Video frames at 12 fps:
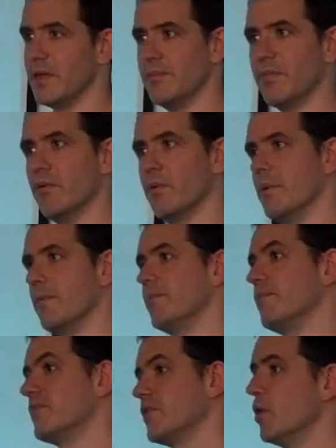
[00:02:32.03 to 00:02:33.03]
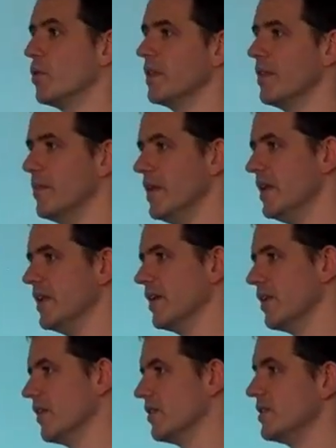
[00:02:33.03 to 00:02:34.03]
people are told in the
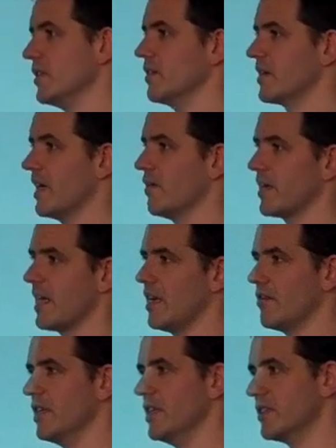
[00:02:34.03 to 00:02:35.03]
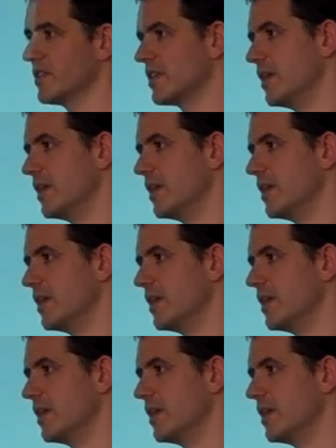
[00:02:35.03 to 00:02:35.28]
media, you know, count calories,